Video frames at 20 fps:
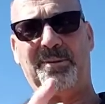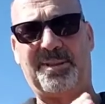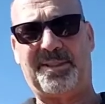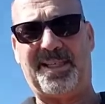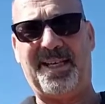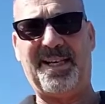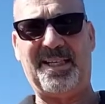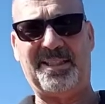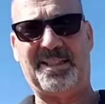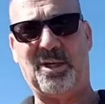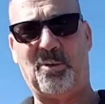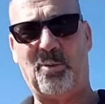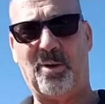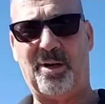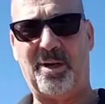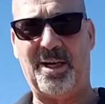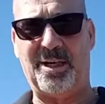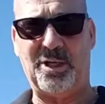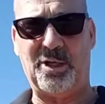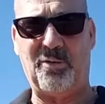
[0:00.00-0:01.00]
sitting
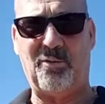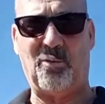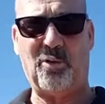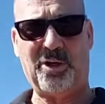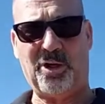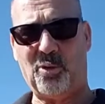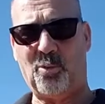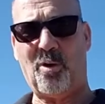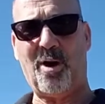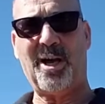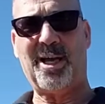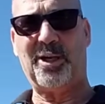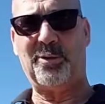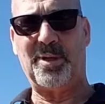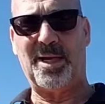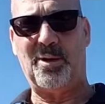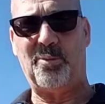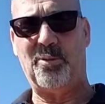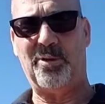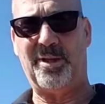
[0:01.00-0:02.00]
somewhere and you're walking
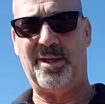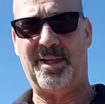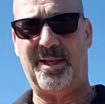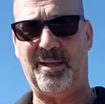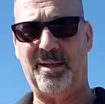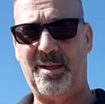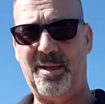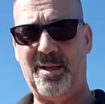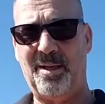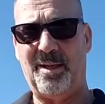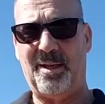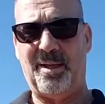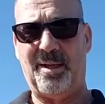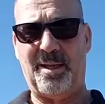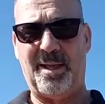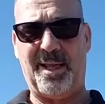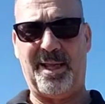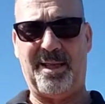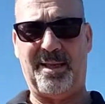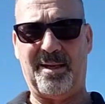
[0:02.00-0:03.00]
around with
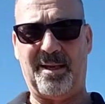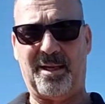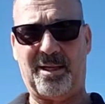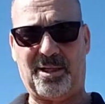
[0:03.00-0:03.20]
a